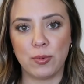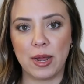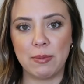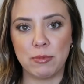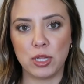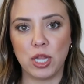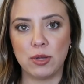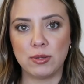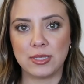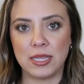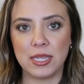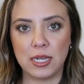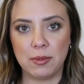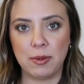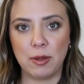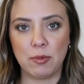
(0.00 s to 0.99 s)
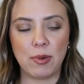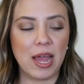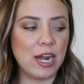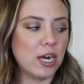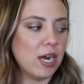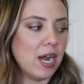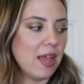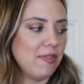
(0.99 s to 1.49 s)
The Red Merlot is a little bit
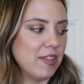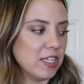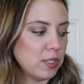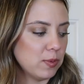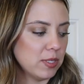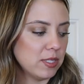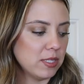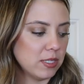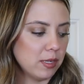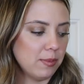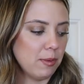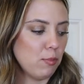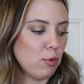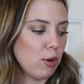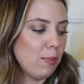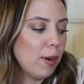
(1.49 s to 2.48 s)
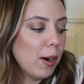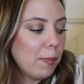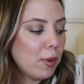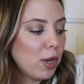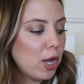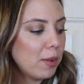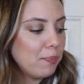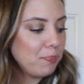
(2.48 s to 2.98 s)
redder, and this one's a little bit more
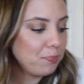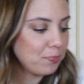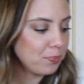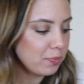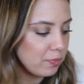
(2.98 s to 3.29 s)
purple.